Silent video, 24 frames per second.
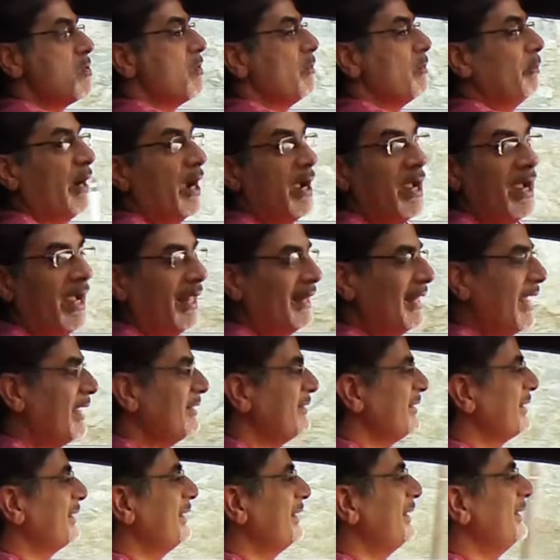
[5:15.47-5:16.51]
but
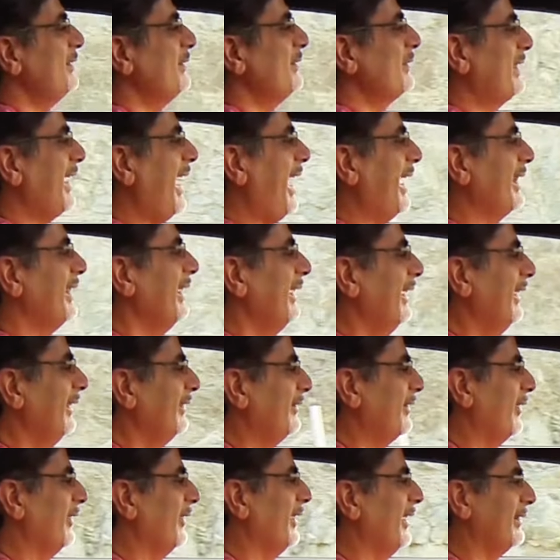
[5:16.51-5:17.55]
allegedly you can.
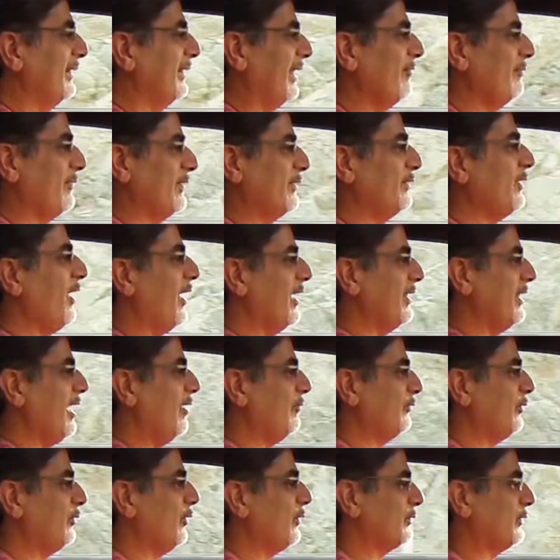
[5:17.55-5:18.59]
So if it's got
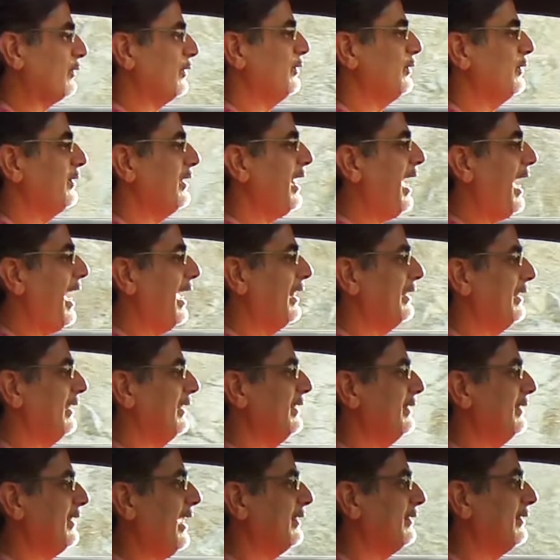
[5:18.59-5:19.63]
enough torque to do that, then
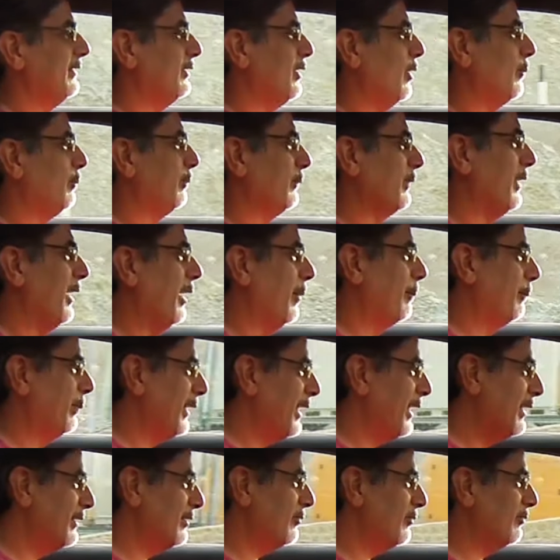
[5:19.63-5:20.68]
it's actually got
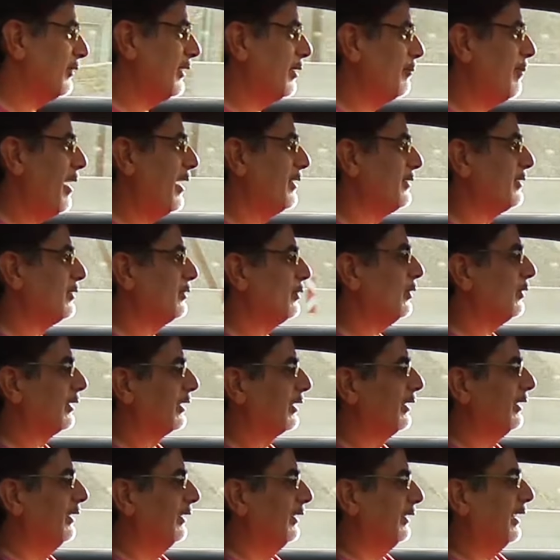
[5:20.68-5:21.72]
plentiful amount of torque.
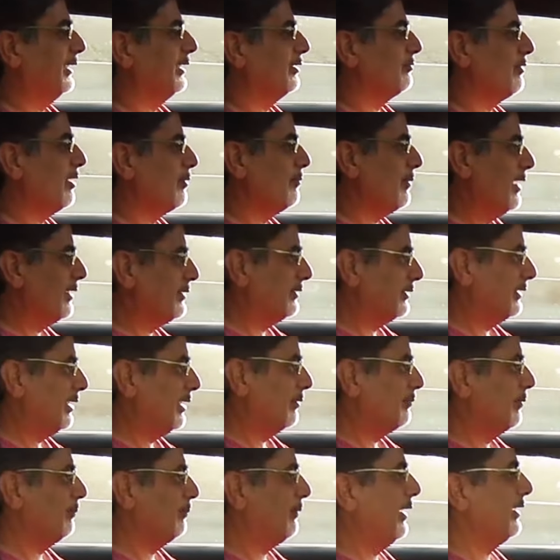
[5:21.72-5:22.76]
Thank you very much, you
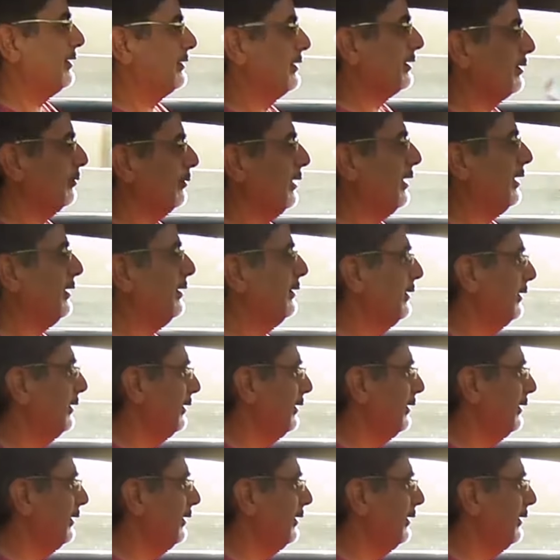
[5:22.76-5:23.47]
let me pass as well,